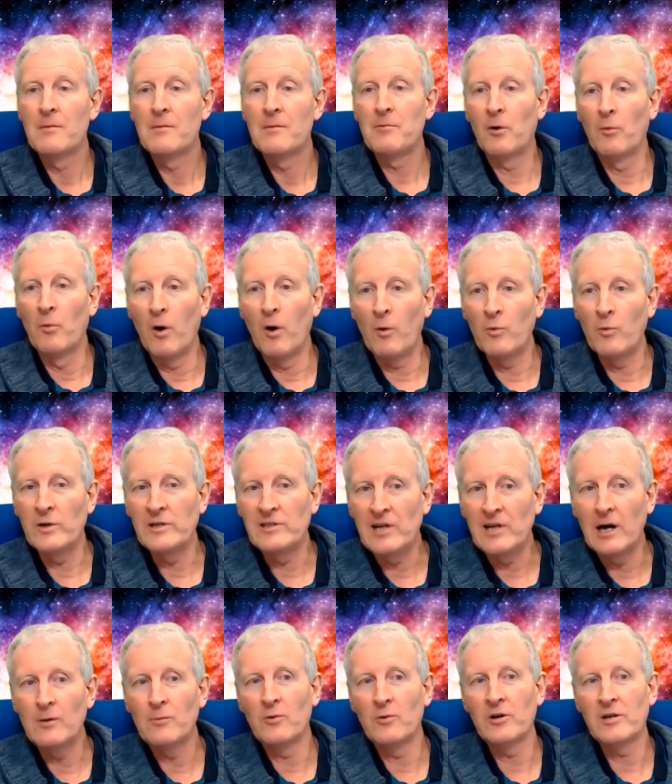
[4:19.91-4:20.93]
but what we
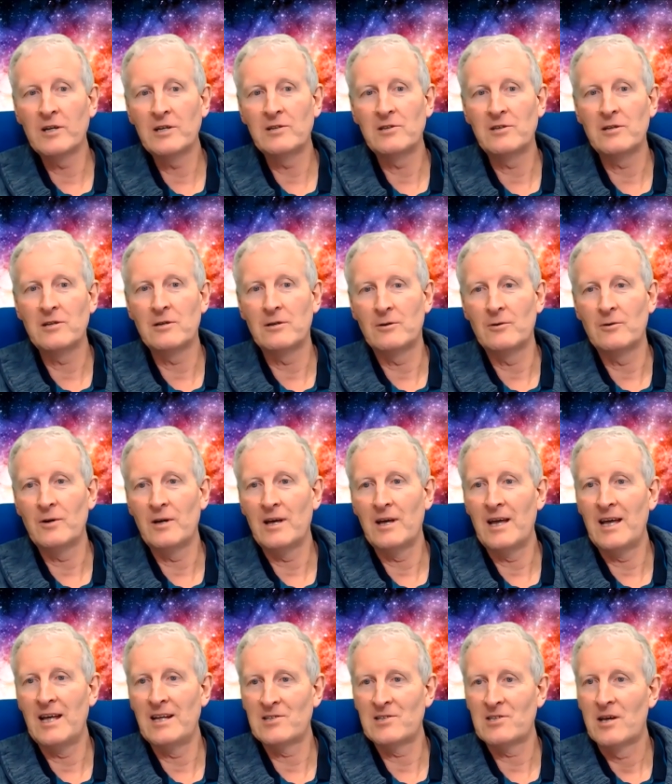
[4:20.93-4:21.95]
don't want to do
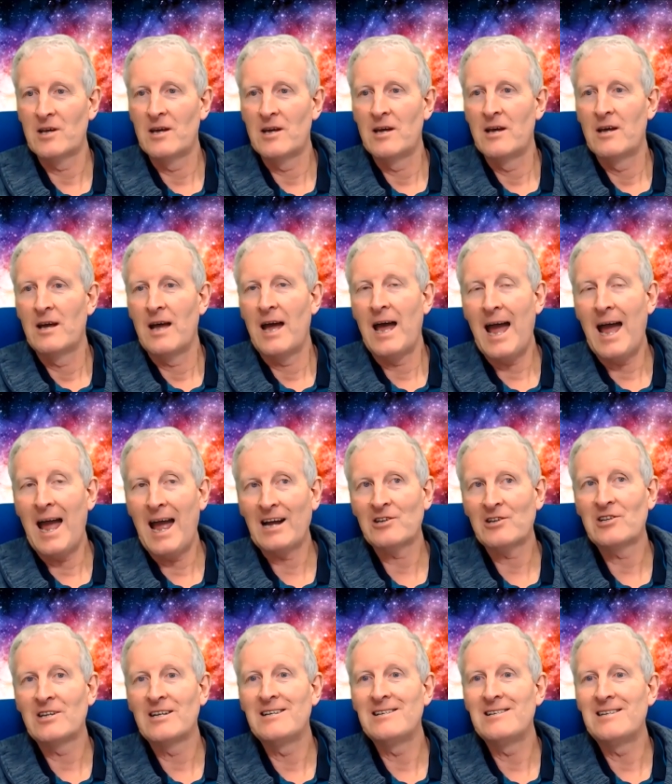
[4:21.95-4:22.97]
is
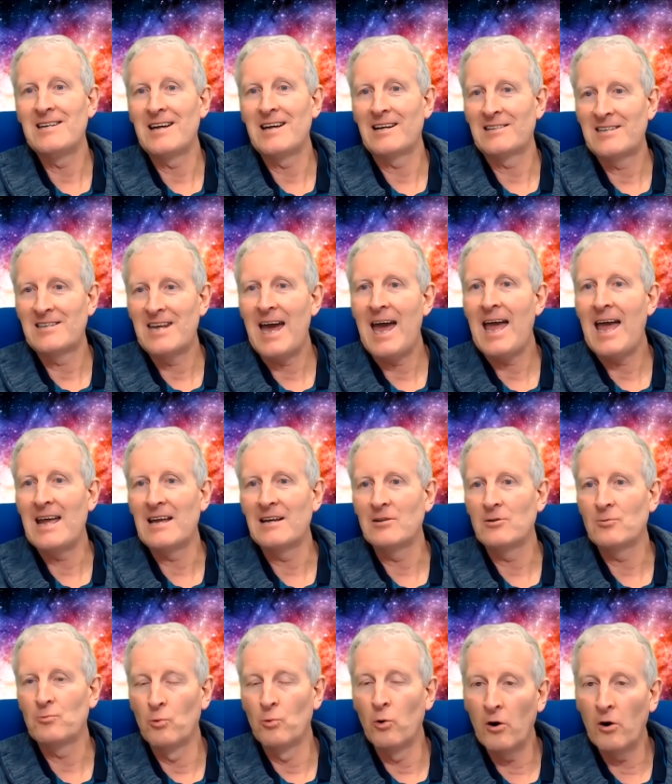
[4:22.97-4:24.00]
actually dictate
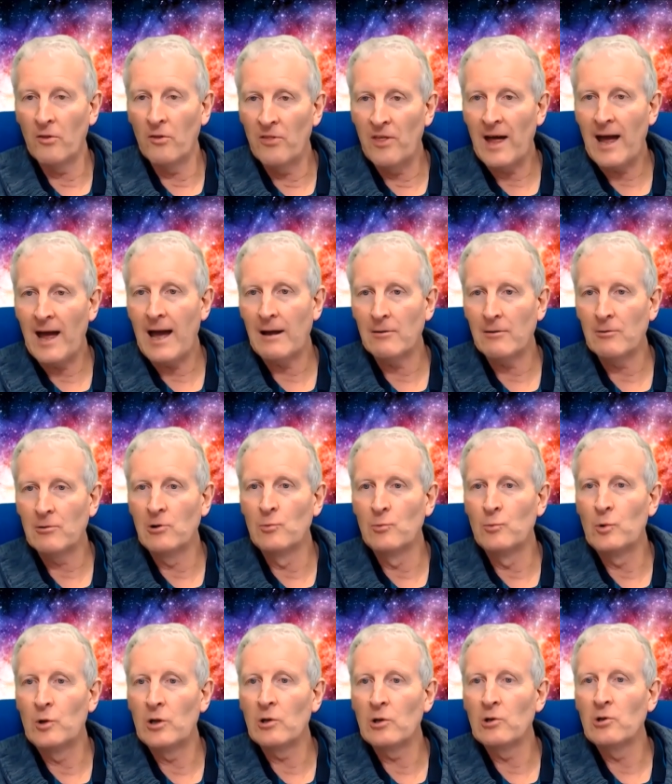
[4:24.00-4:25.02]
what that
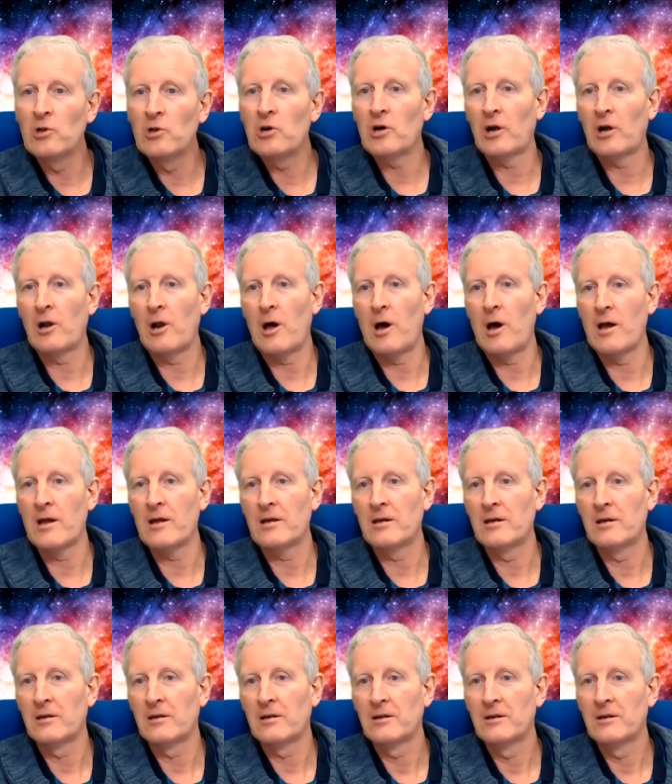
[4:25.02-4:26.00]
will look like